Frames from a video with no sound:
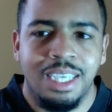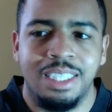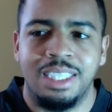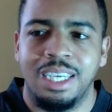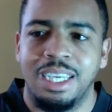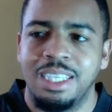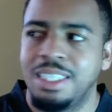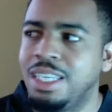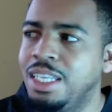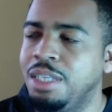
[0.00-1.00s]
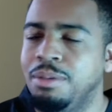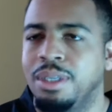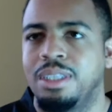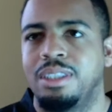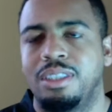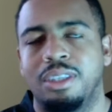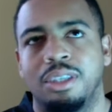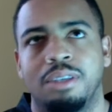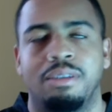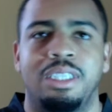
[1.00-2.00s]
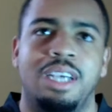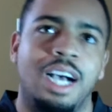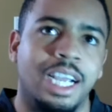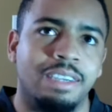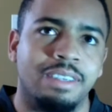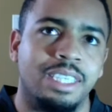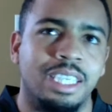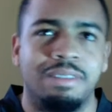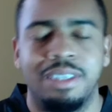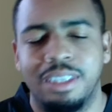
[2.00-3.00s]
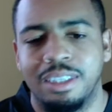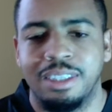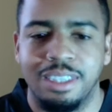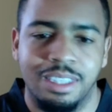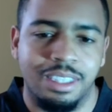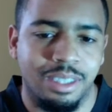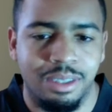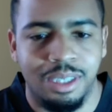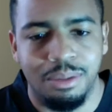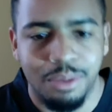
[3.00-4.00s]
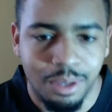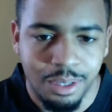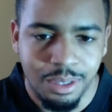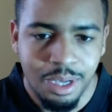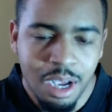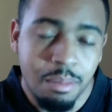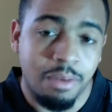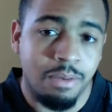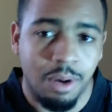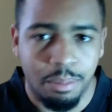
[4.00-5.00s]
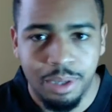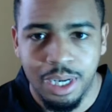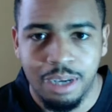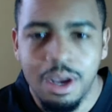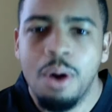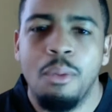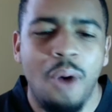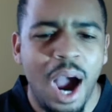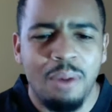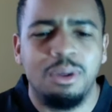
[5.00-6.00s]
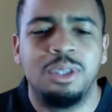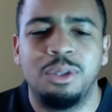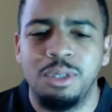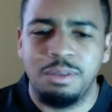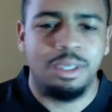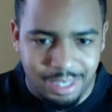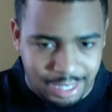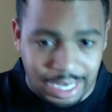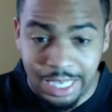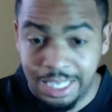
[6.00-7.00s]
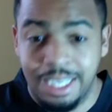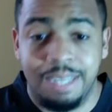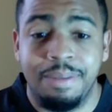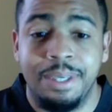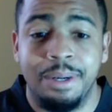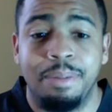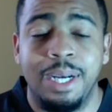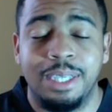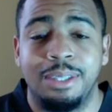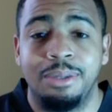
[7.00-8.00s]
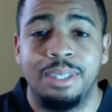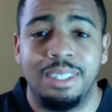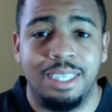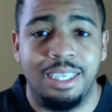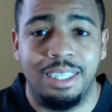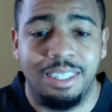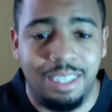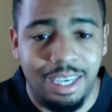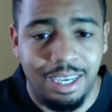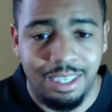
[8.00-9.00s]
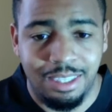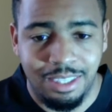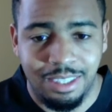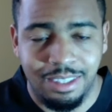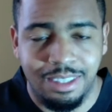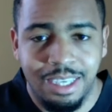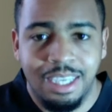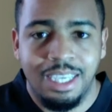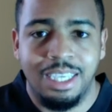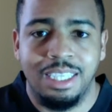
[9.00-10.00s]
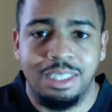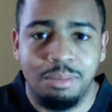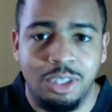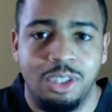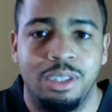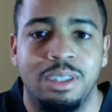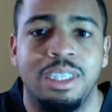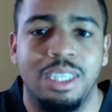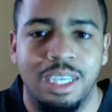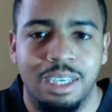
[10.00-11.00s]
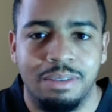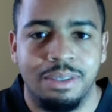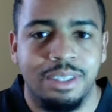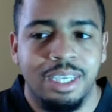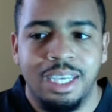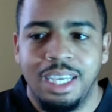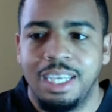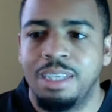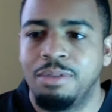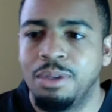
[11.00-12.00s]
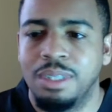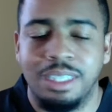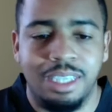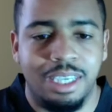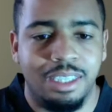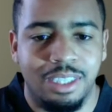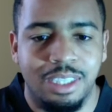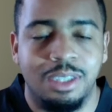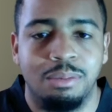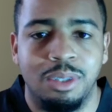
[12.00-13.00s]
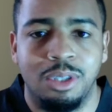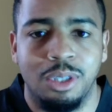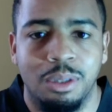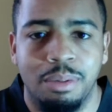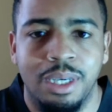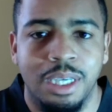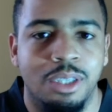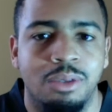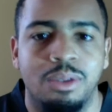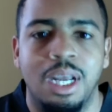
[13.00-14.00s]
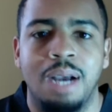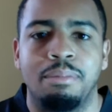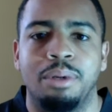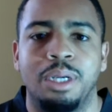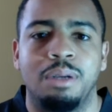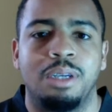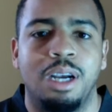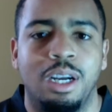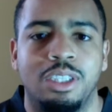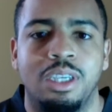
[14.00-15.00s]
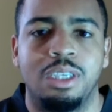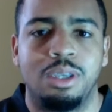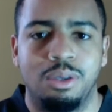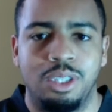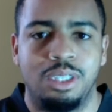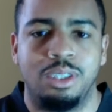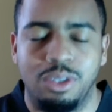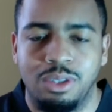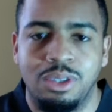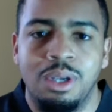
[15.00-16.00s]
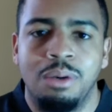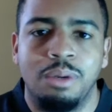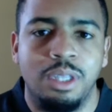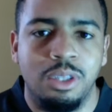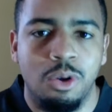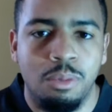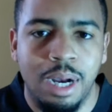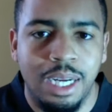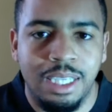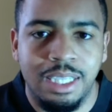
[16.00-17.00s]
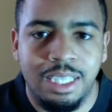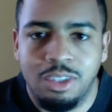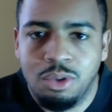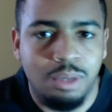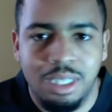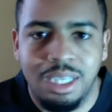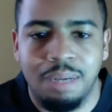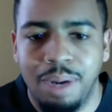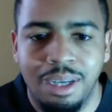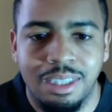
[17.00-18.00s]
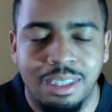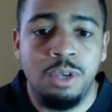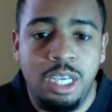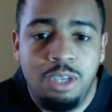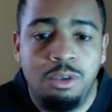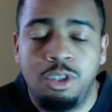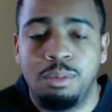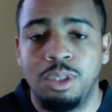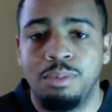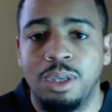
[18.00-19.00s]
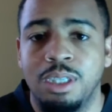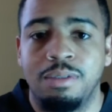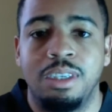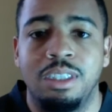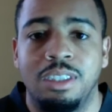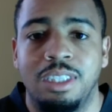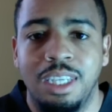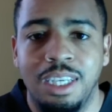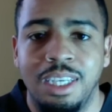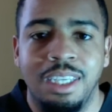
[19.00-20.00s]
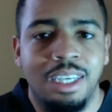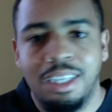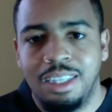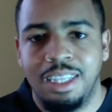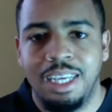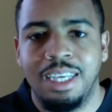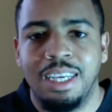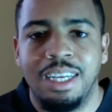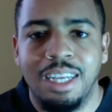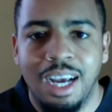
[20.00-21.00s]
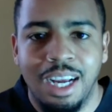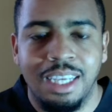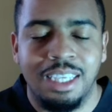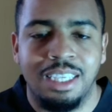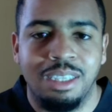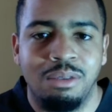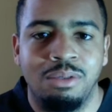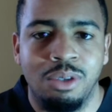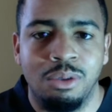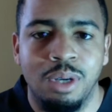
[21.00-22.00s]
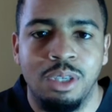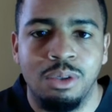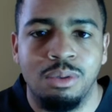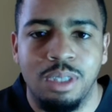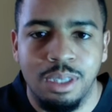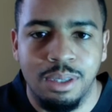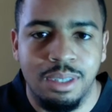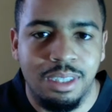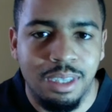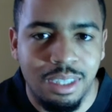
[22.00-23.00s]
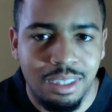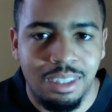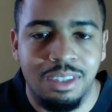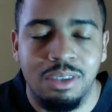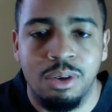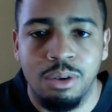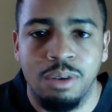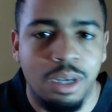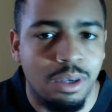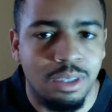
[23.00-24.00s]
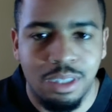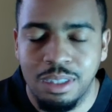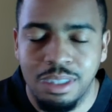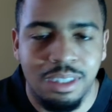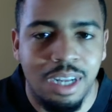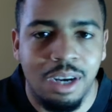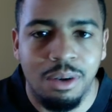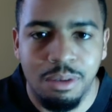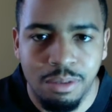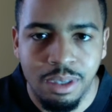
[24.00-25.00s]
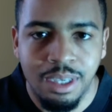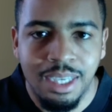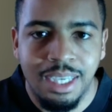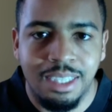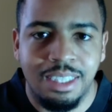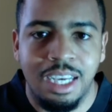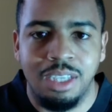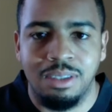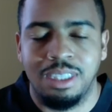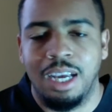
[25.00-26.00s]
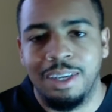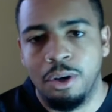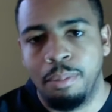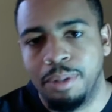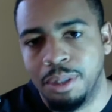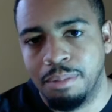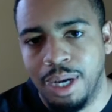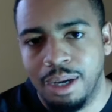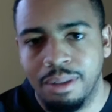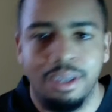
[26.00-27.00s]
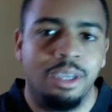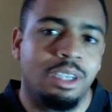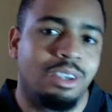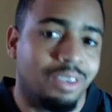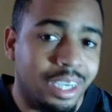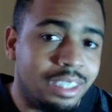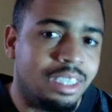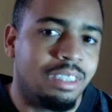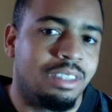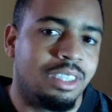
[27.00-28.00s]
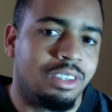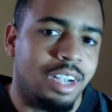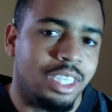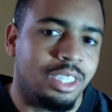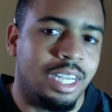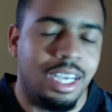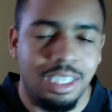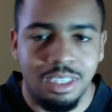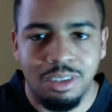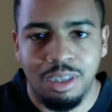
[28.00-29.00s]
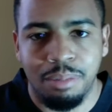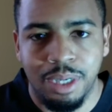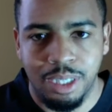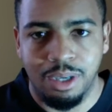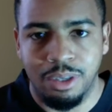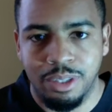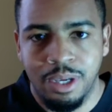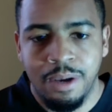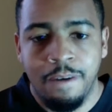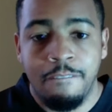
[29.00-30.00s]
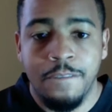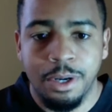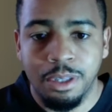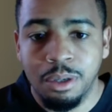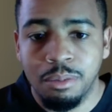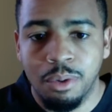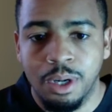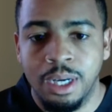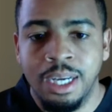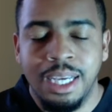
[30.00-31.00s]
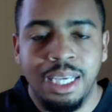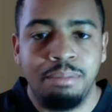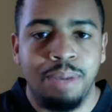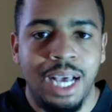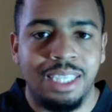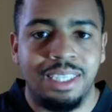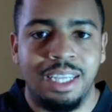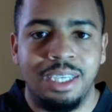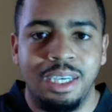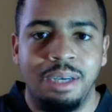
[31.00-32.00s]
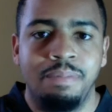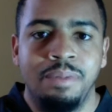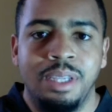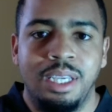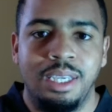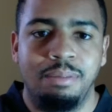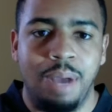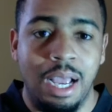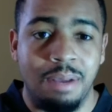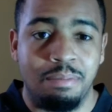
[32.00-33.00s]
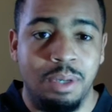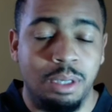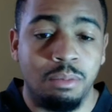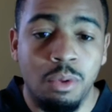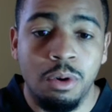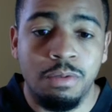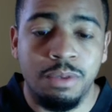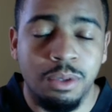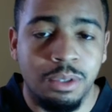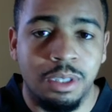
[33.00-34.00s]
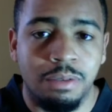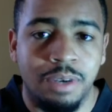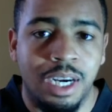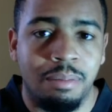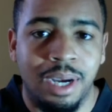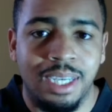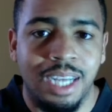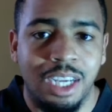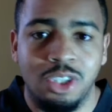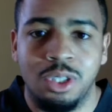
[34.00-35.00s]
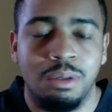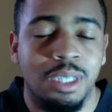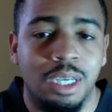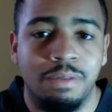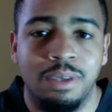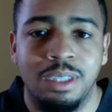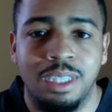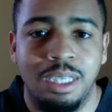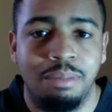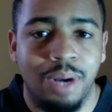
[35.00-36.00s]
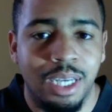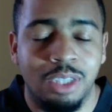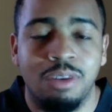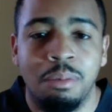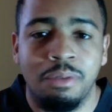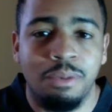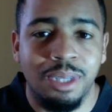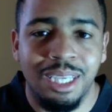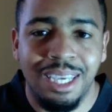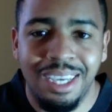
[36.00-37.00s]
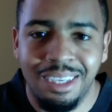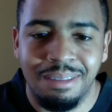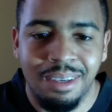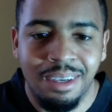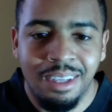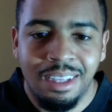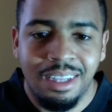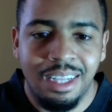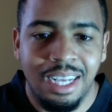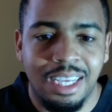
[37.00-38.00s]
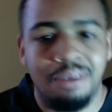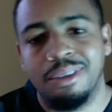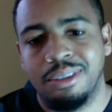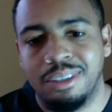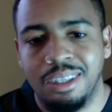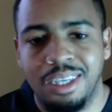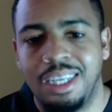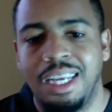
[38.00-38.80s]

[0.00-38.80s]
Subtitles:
He says that he would consider retiring if he doesn't get the deal he wants before a playoff. Why would you even, again, we go back to his intelligence and his maturity levels. And if you're an intelligent and a mature player, you do not bring up contract negotiations when nobody can do anything about it. You should be smart enough to understand that they cannot give you a new deal until the season's over and your season is not over. Instead, you decide to open your mouth, create another distraction heading into the playoffs. Furthermore, he backs that up by putting more fuel to the fire by not showing up for the team practice right before the game. That game was on Sunday.